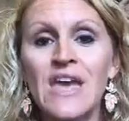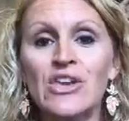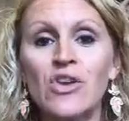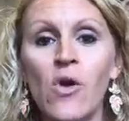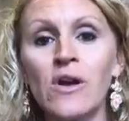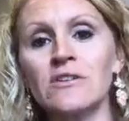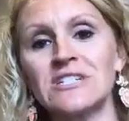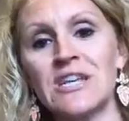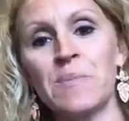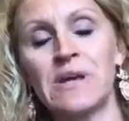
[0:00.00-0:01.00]
Yogurt
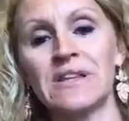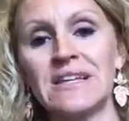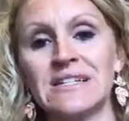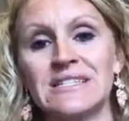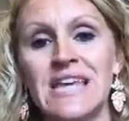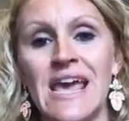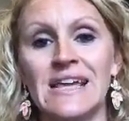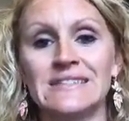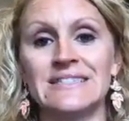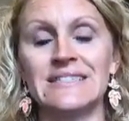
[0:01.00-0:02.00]
typically
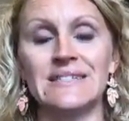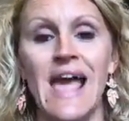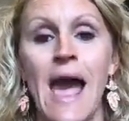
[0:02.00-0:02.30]
contains